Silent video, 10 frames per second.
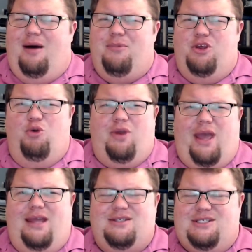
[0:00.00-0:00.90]
You
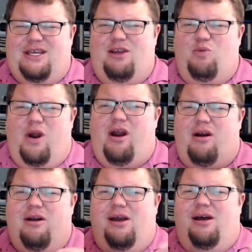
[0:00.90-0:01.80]
can't see
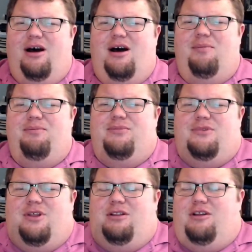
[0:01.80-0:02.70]
where
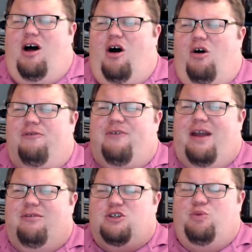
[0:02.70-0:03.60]
the law
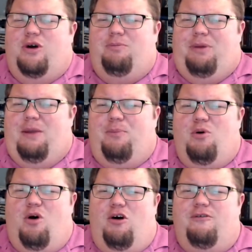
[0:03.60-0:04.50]
favors one
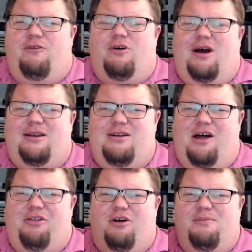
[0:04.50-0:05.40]
people over
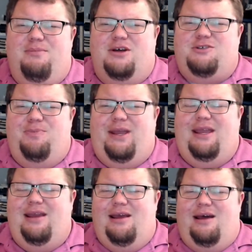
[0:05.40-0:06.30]
another. It must
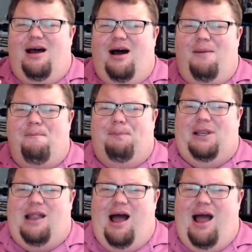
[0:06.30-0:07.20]
be
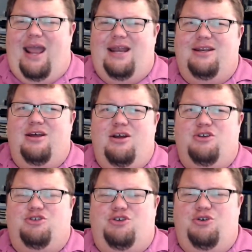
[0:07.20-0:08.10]
blind
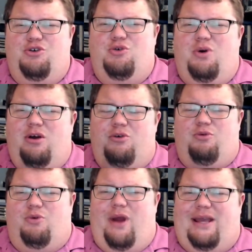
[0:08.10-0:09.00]
to
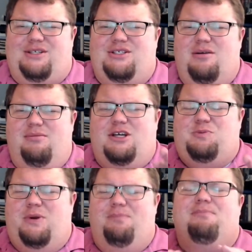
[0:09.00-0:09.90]
race,
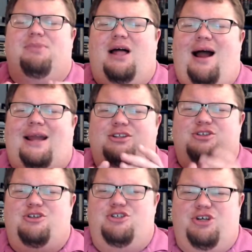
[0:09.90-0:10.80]
must be blind
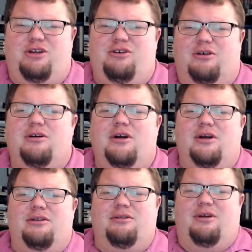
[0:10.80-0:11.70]
to gender,
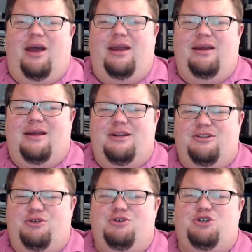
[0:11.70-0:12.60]
okay?
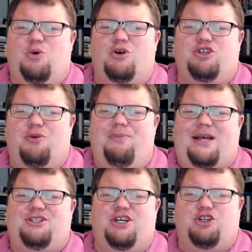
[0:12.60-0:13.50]
To ensure
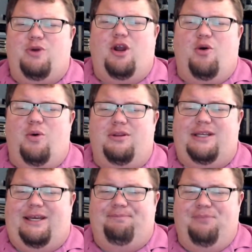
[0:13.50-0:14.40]
domestic
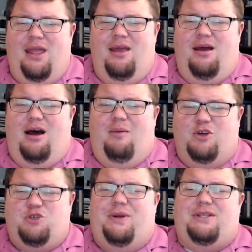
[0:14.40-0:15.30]
tranquility,
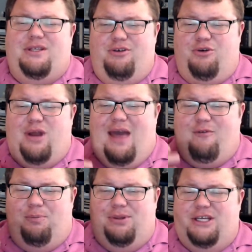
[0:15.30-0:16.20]
which means that you're going to
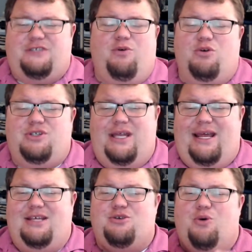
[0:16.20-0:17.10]
have a police force that
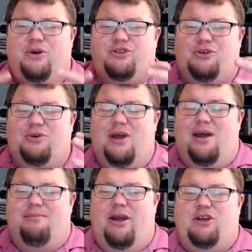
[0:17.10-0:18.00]
is going to
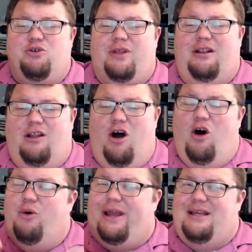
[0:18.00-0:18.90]
make sure that
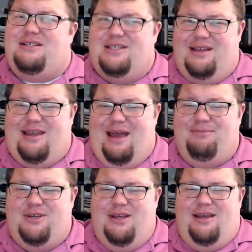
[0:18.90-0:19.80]
law is
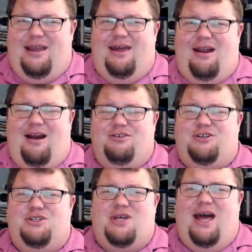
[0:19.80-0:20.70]
kept in our
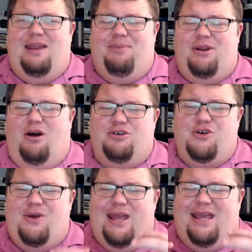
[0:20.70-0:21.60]
society, but
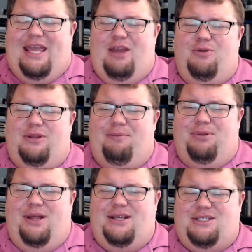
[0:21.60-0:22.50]
also equally
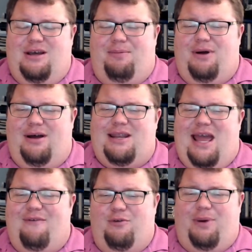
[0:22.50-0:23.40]
placed upon
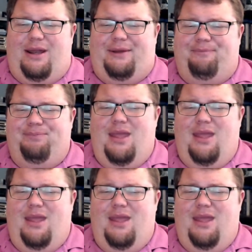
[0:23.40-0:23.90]
everybody.